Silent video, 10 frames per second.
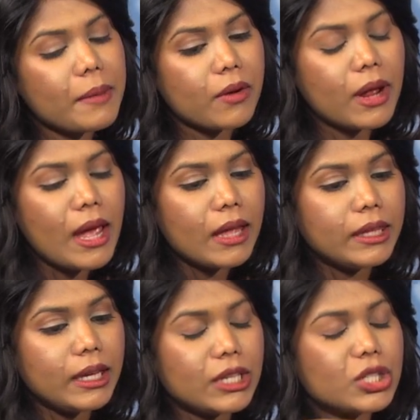about
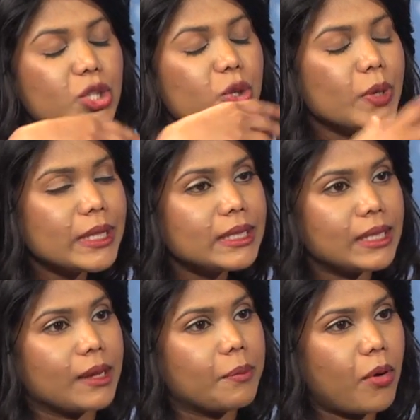the
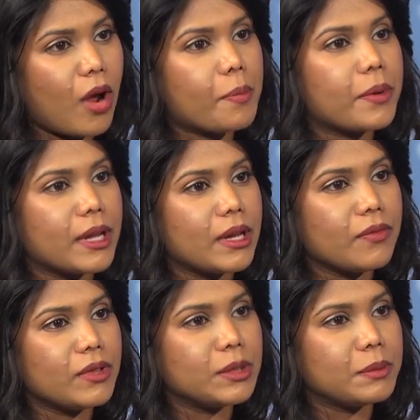intrinsic property of
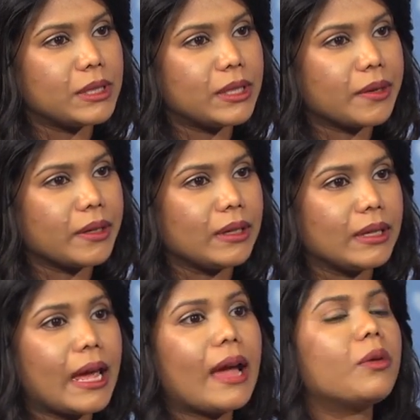this material
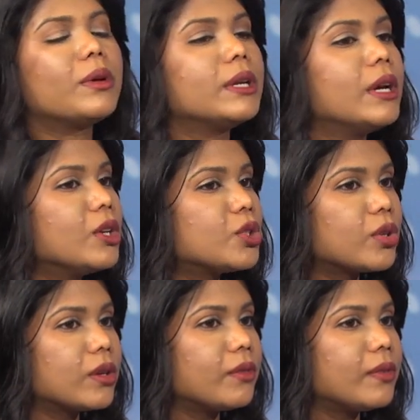and how it
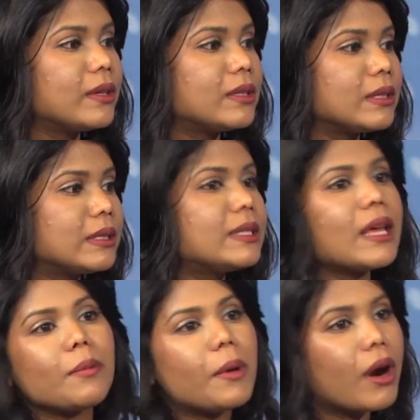sort of is set
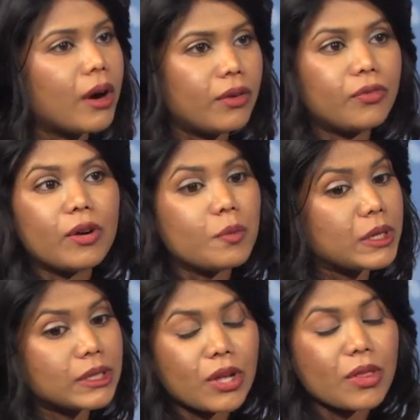apart from
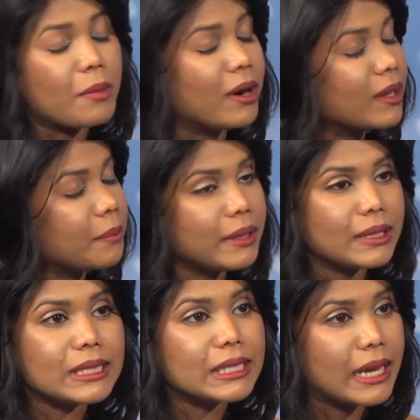what's on the
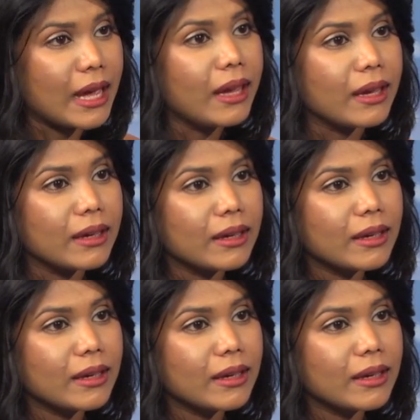marketplace today.